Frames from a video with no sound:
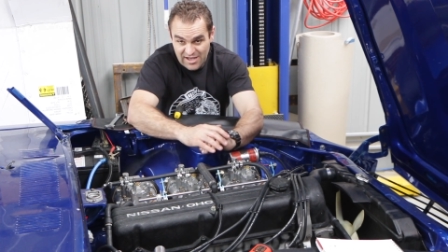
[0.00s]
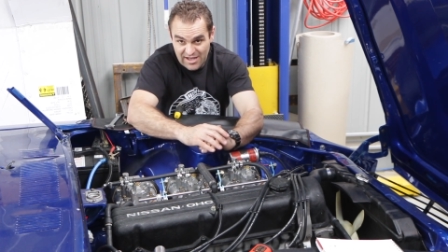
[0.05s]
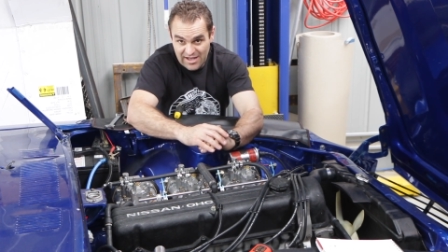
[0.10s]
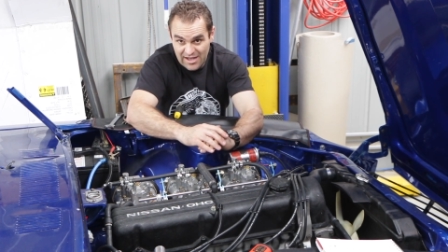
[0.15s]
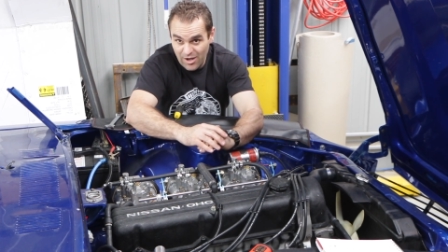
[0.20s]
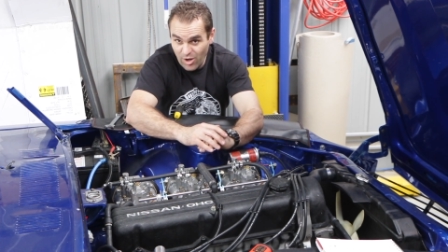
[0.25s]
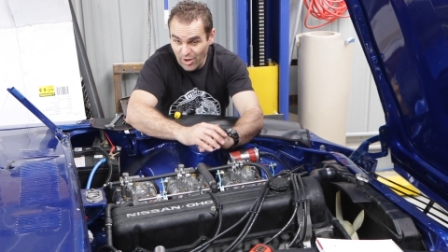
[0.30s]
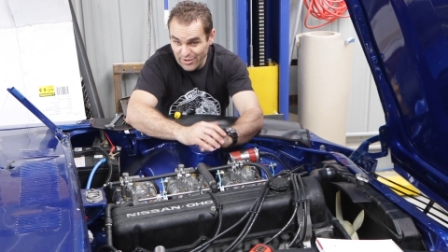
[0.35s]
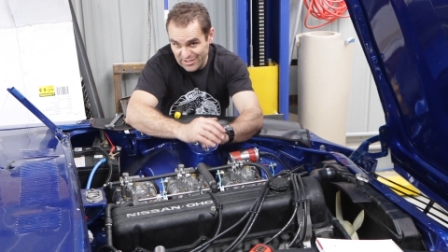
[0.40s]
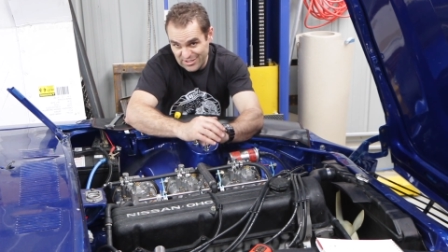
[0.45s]

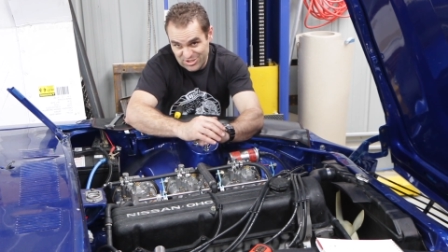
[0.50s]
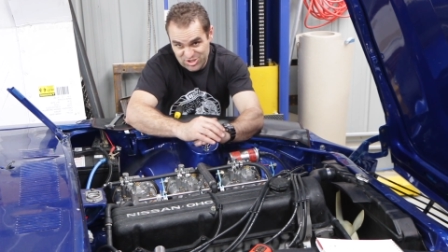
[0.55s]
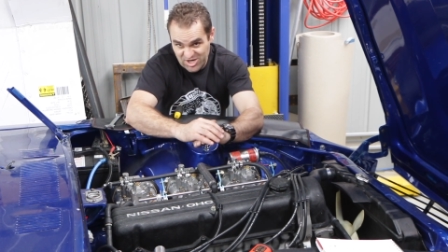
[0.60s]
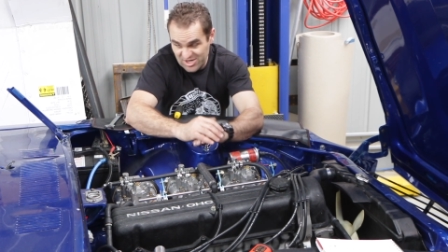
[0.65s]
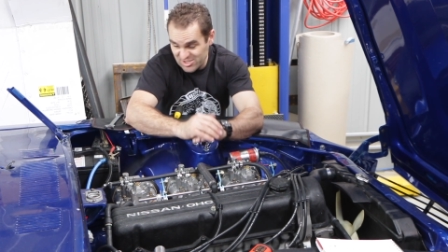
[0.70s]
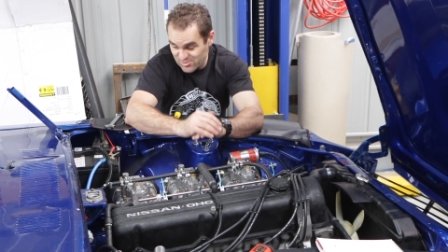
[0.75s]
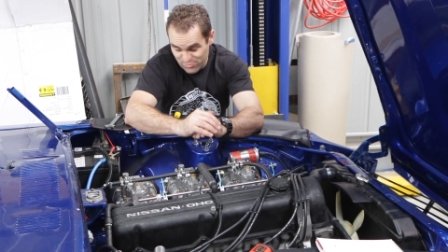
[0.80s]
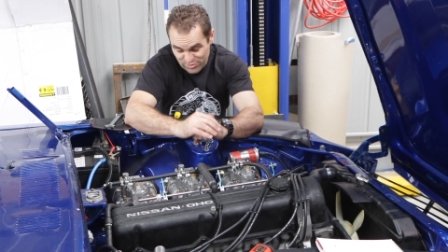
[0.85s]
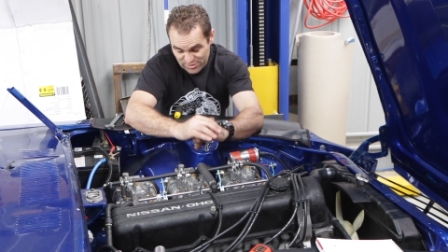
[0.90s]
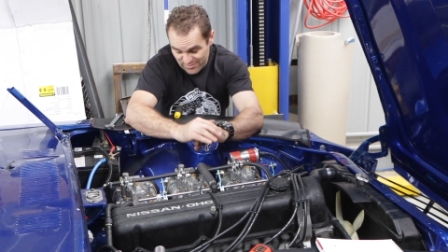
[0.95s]
I need to
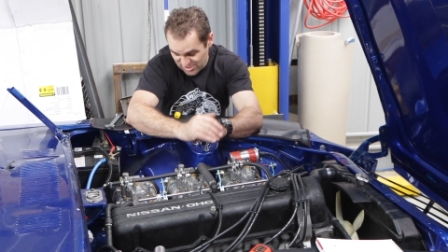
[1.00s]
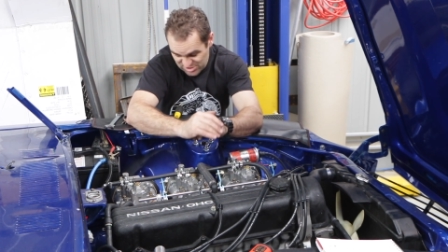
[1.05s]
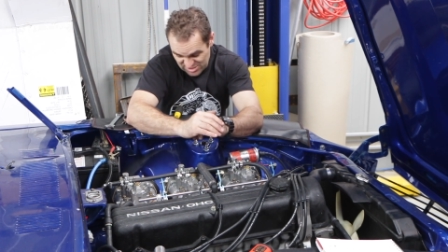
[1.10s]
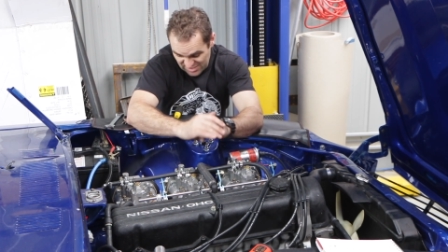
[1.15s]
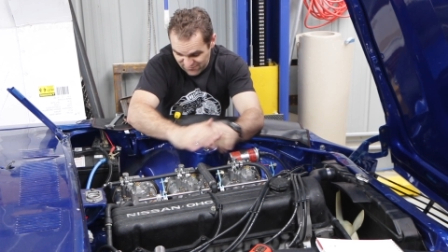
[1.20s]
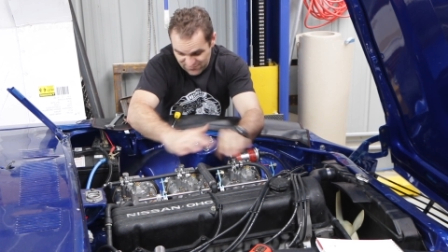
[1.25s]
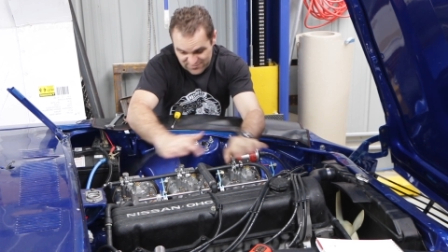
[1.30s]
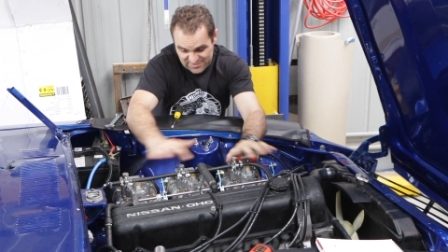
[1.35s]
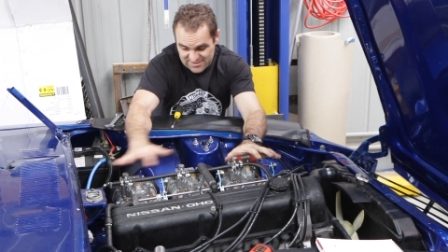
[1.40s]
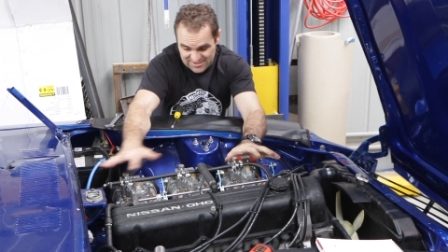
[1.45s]
change pretty much
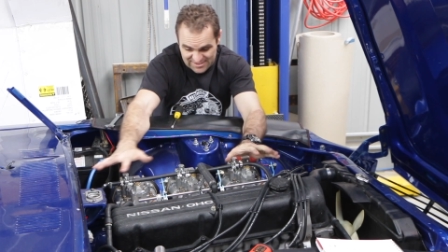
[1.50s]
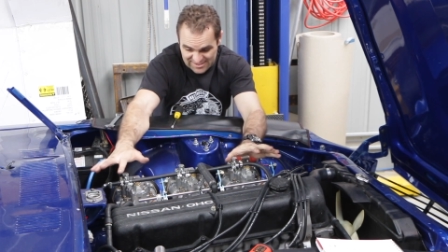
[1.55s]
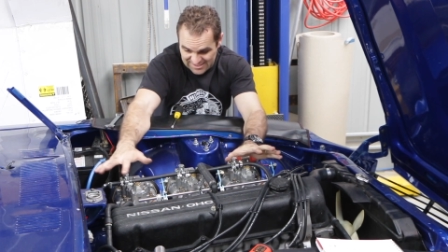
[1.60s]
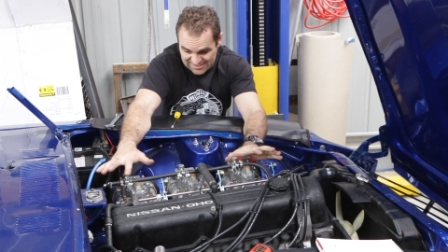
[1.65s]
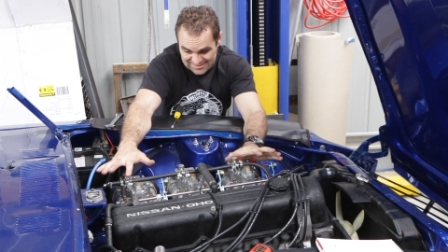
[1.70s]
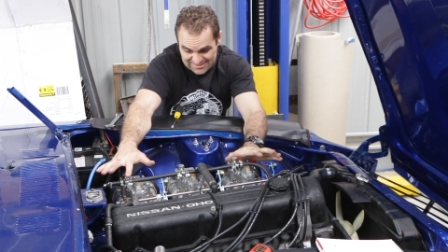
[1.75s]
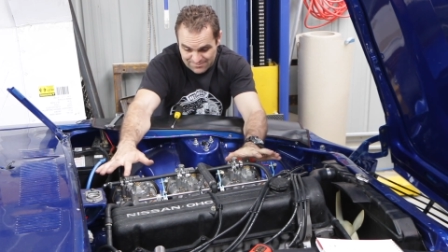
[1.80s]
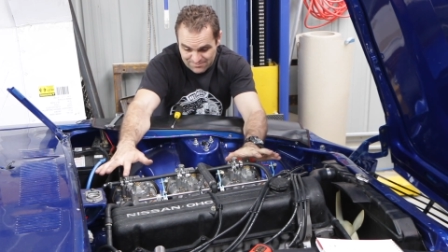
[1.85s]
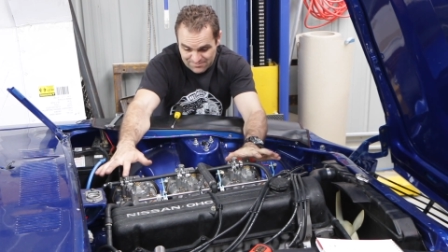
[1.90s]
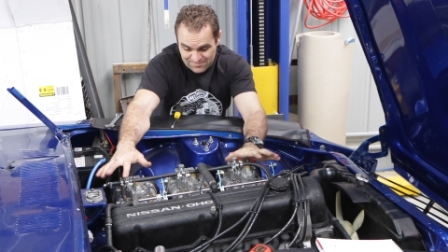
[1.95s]
everything
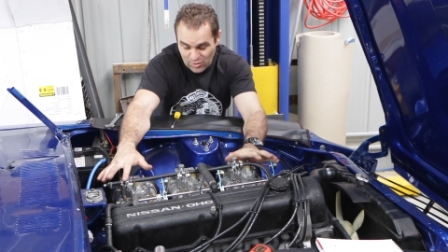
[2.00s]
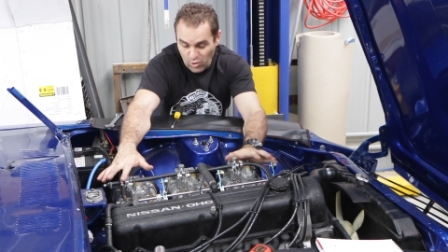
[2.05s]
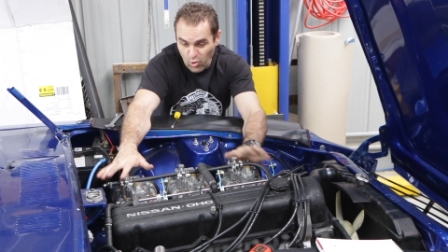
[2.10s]
in them,